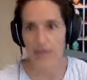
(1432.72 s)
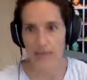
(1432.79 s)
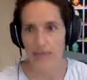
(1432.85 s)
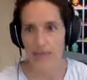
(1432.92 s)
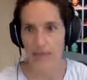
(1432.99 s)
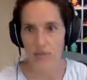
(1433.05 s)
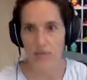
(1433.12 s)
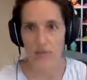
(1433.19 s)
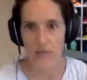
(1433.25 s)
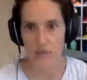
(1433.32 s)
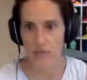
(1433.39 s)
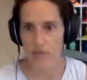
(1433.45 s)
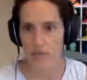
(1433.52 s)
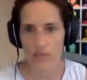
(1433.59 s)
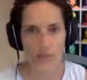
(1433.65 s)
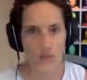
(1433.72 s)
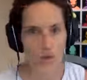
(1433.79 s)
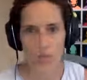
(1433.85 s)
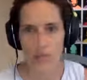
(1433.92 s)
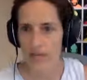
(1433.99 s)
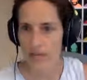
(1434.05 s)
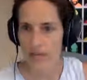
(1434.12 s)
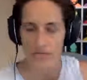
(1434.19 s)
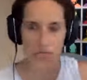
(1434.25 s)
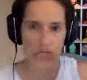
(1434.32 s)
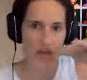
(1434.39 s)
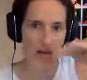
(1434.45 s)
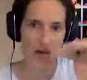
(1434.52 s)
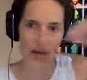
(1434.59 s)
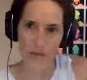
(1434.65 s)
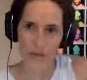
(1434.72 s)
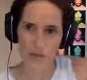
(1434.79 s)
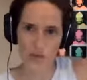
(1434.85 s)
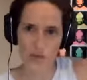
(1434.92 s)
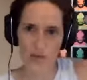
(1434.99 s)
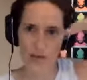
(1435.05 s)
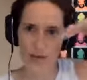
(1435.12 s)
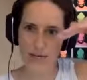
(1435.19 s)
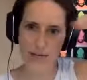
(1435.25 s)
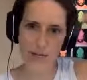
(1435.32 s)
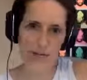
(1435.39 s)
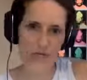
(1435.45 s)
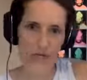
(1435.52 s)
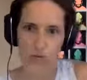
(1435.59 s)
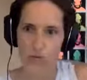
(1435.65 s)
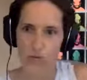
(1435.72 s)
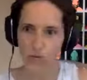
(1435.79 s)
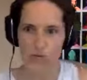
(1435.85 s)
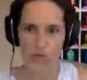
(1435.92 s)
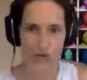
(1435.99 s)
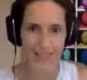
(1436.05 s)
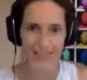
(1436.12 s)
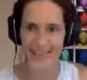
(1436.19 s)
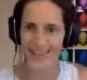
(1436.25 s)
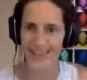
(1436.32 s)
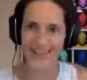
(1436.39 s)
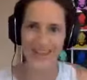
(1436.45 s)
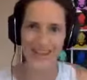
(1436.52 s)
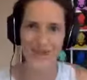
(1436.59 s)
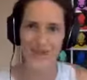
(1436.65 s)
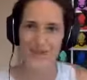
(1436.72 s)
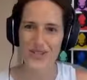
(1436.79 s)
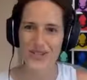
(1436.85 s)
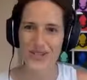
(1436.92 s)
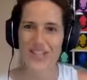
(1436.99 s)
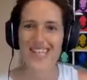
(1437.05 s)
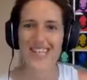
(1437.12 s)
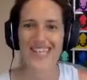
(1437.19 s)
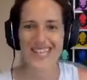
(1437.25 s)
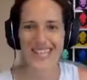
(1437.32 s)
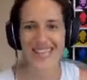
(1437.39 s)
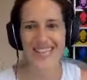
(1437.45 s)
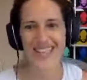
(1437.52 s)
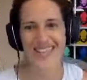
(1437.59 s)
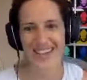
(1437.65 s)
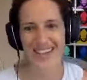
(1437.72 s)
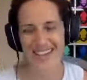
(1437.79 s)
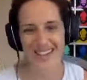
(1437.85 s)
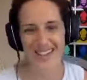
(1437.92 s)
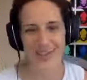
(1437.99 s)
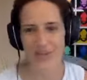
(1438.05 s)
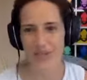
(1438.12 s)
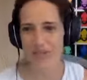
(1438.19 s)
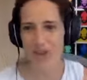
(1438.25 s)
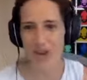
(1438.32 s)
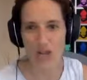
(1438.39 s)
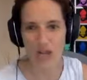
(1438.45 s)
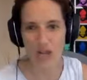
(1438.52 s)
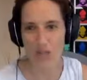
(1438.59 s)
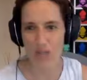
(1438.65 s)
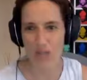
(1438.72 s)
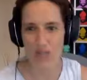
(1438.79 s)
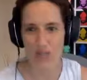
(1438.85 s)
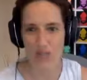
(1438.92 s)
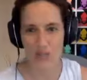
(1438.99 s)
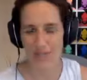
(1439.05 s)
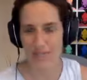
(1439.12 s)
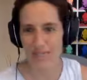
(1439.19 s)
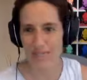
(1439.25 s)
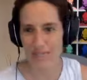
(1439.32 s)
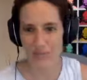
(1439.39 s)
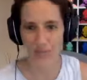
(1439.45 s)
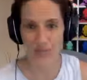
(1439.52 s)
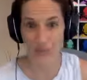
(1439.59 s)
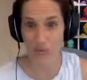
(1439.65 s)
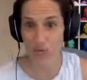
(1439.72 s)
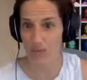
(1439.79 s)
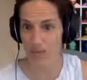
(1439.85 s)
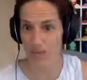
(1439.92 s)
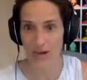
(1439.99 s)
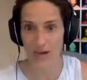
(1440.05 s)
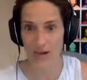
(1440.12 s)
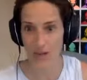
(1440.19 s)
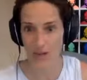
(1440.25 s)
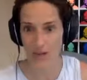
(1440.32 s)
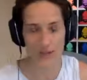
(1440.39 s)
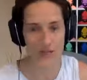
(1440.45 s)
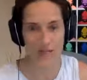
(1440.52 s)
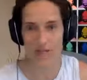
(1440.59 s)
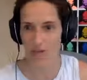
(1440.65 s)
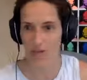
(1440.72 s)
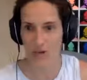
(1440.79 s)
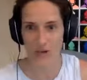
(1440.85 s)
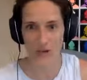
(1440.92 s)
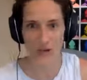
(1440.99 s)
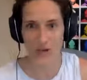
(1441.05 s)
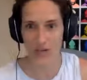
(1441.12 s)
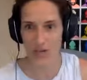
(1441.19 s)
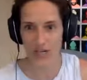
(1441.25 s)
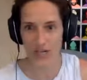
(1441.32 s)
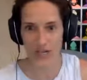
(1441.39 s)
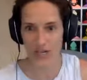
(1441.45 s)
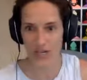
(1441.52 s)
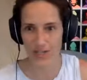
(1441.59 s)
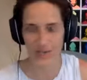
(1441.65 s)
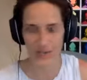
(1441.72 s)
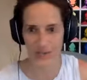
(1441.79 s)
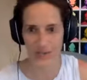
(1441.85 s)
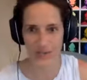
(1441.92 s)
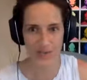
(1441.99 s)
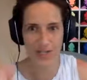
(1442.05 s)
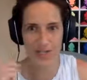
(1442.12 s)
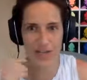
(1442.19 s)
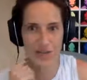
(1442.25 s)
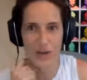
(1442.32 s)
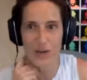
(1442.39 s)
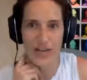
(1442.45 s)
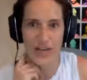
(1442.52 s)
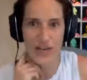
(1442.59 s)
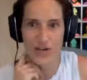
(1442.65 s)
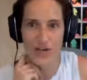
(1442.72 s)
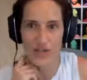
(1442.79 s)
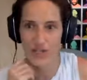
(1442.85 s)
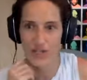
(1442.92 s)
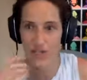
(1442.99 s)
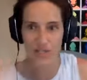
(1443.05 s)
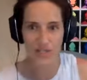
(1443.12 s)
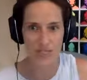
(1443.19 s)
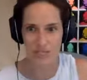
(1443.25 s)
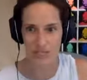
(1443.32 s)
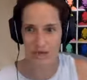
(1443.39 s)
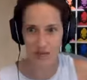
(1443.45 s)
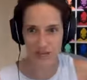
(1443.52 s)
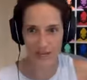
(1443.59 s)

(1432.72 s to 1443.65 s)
air studio. It's an open air shala with the kana roof facing the ocean. Yeah. So it's all open space. The rooms are also, as you know, no air condition. It's all